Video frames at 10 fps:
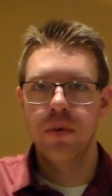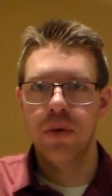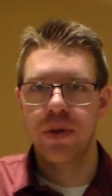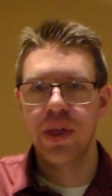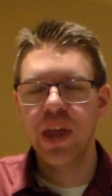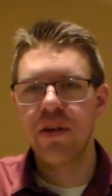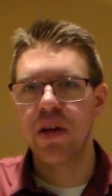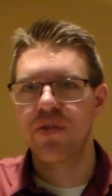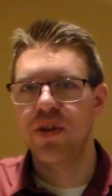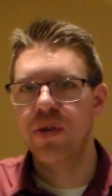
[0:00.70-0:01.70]
Well, thank
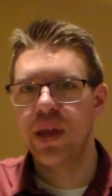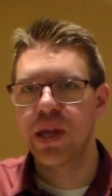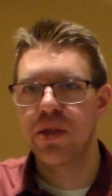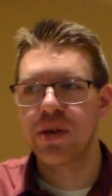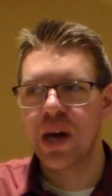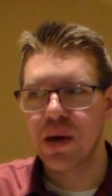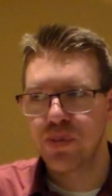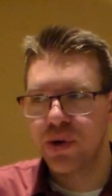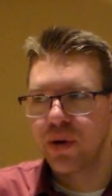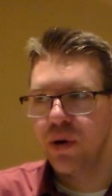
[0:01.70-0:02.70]
you guys for tuning into
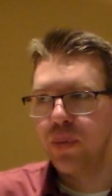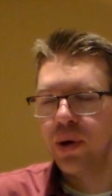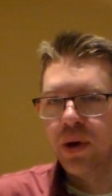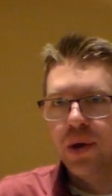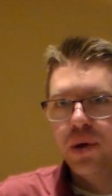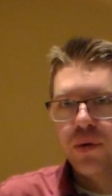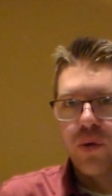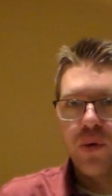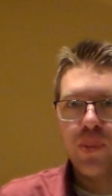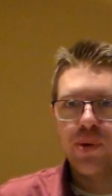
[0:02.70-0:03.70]
Chicago Prayer and Hope,
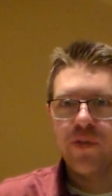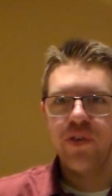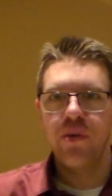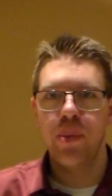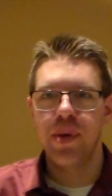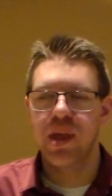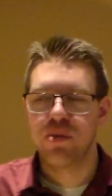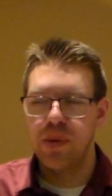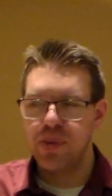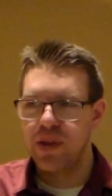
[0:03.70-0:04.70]
we pray for you all
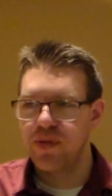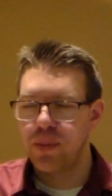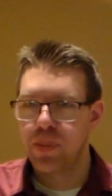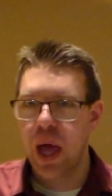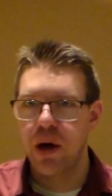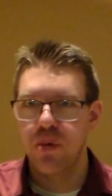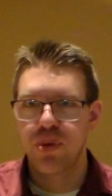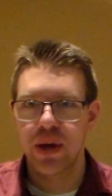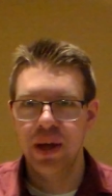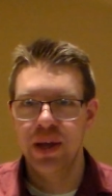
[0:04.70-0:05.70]
because we believe in the power
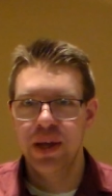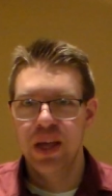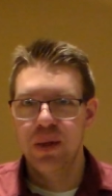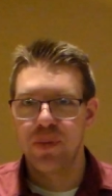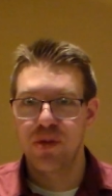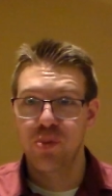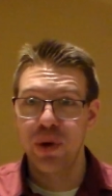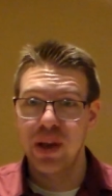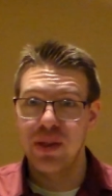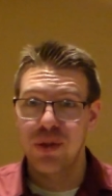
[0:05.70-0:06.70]
of prayer, because we're
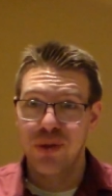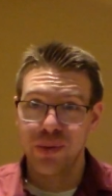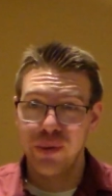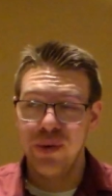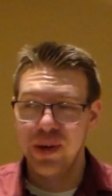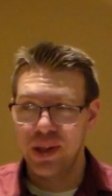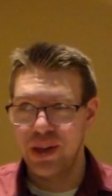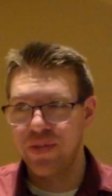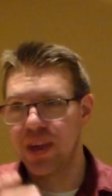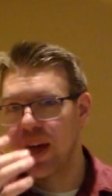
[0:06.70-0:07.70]
praying to the true
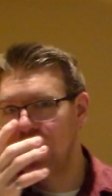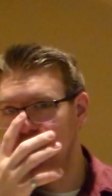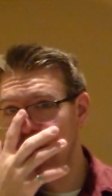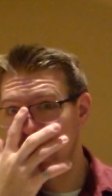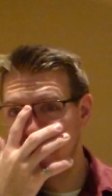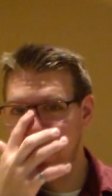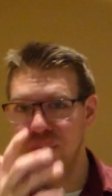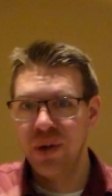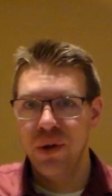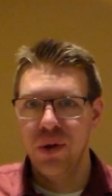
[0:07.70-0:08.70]
and living God of the
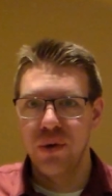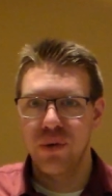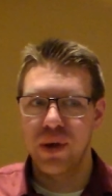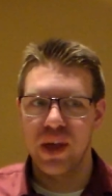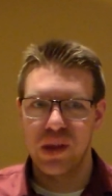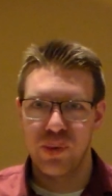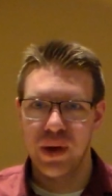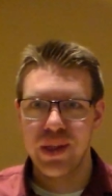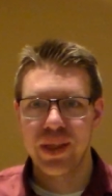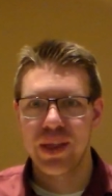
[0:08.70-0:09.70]
universe, who hears our
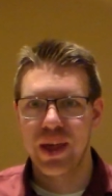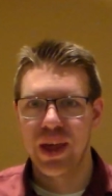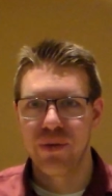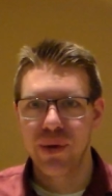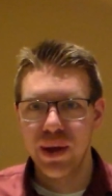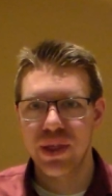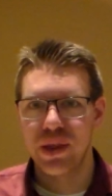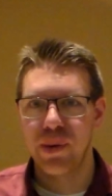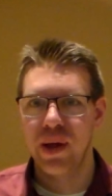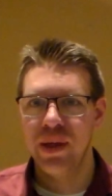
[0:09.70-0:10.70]
prayers, and we
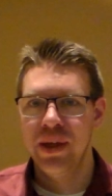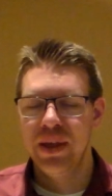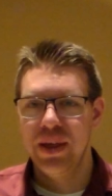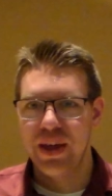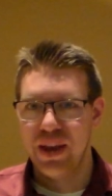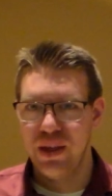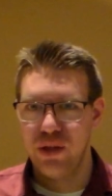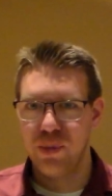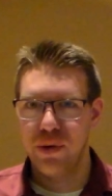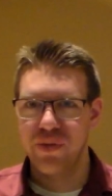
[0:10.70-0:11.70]
answer them all in
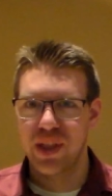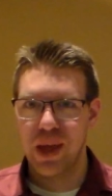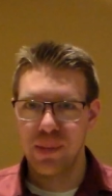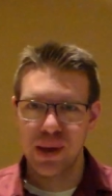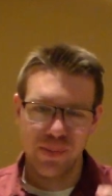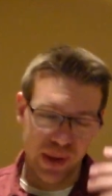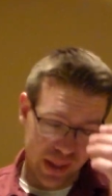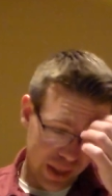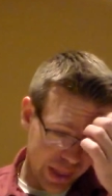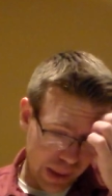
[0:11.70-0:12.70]
His perfect timing,
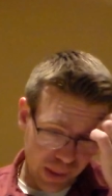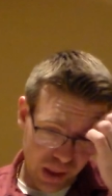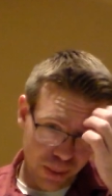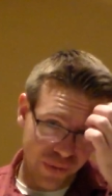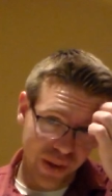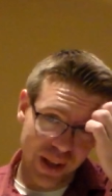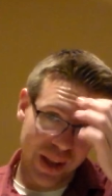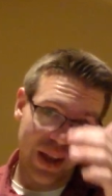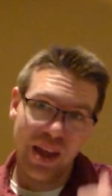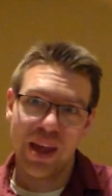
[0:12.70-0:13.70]
because His timing is perfect,
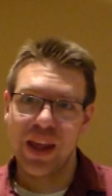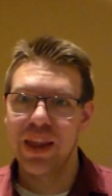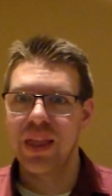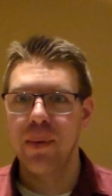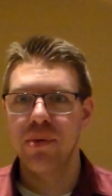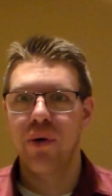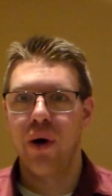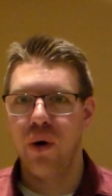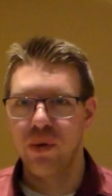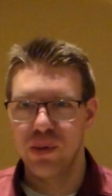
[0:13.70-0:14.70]
and His timing
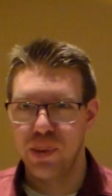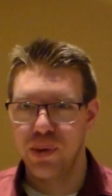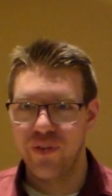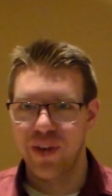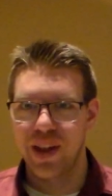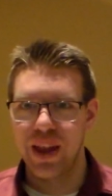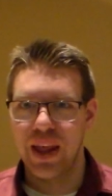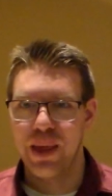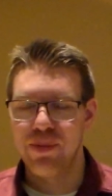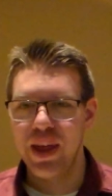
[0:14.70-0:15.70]
will always be perfect.
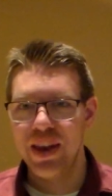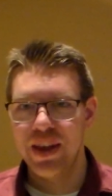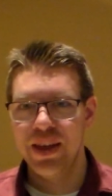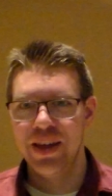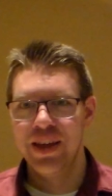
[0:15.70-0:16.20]
Amen.